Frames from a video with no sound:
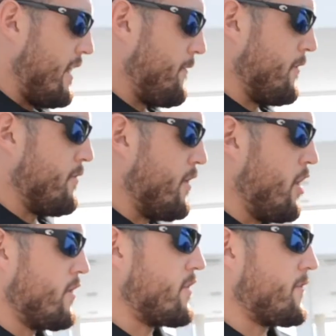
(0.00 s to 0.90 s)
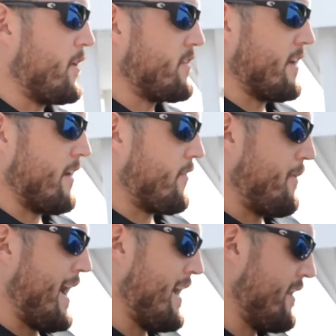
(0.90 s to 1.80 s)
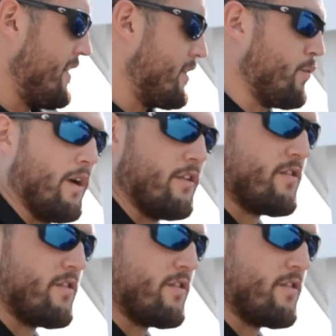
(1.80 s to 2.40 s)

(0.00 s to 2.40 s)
If you notice, the first thing off the bat, the wheels